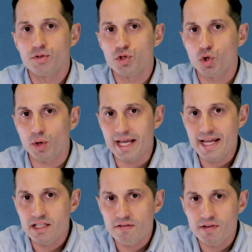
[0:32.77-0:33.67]
to your
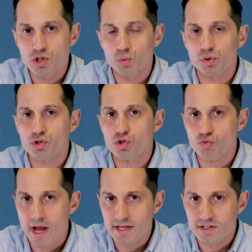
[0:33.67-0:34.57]
individual
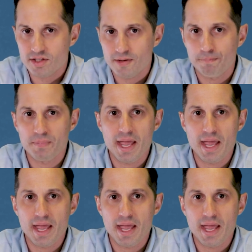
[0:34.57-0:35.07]
strengths